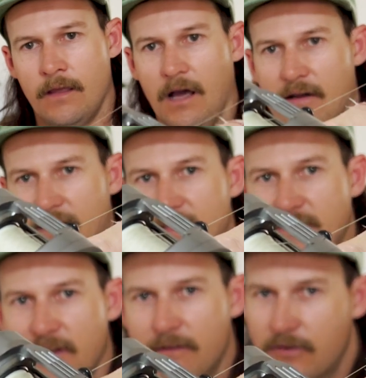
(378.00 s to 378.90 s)
I've had this
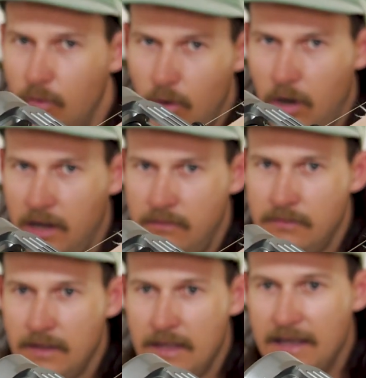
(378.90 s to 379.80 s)
fella for a while
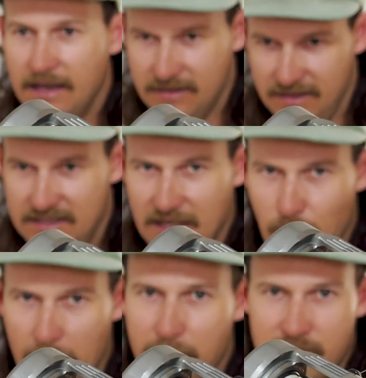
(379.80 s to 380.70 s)
and it is a
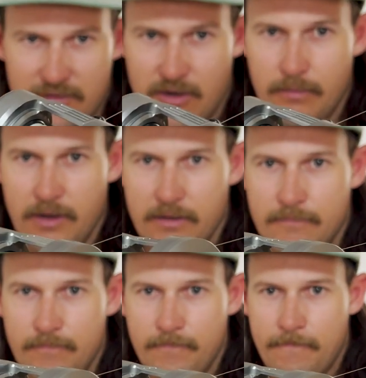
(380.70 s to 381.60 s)
weapon of a combo.
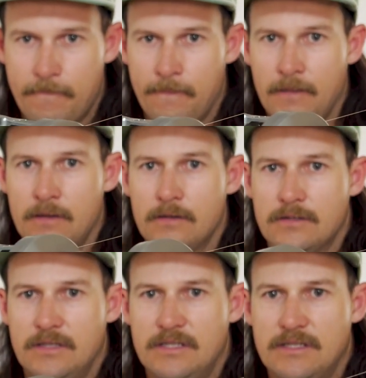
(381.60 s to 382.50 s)
So
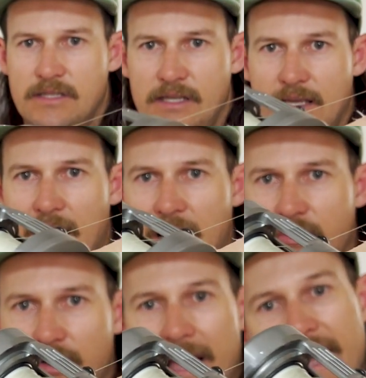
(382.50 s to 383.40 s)
this is the
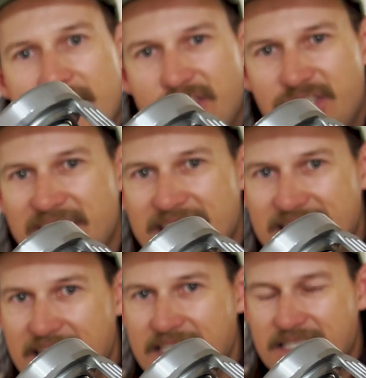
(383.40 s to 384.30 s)
100 HG
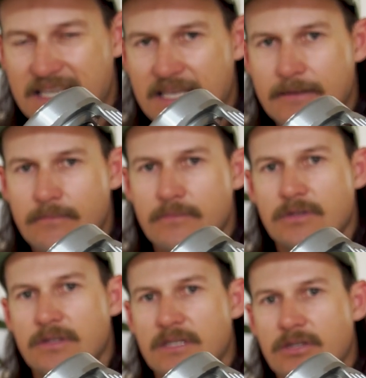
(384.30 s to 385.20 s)
DC, so
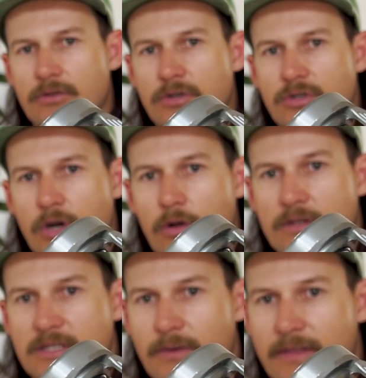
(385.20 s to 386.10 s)
the digital control.
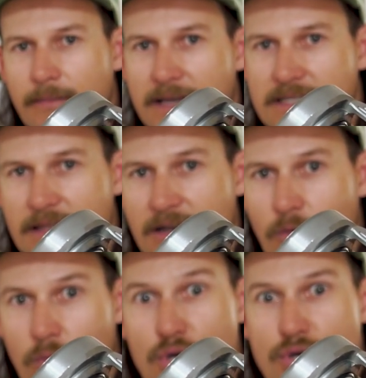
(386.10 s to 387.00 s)
It's the one that makes a little
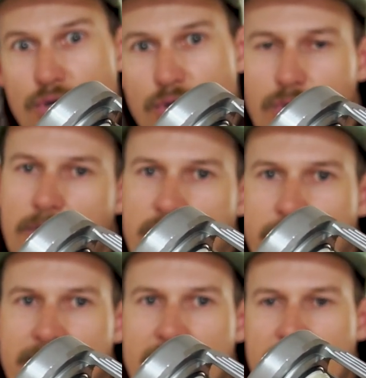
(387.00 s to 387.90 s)
whir noise when
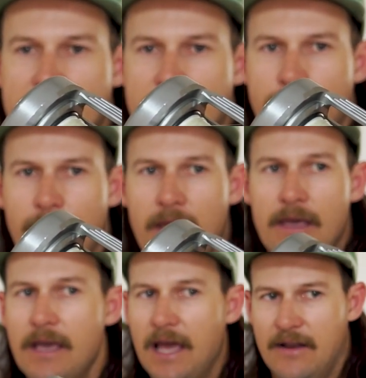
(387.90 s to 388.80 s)
you cast it.
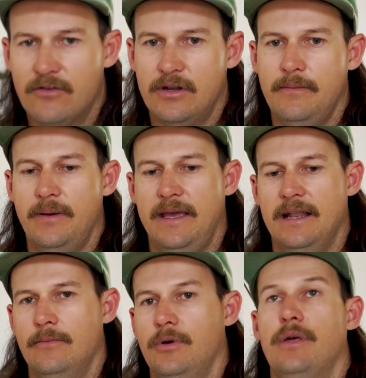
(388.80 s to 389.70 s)
And I've got it paired
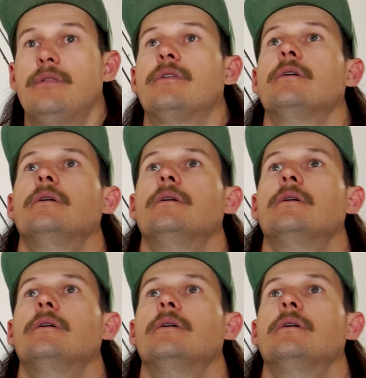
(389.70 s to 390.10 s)
up with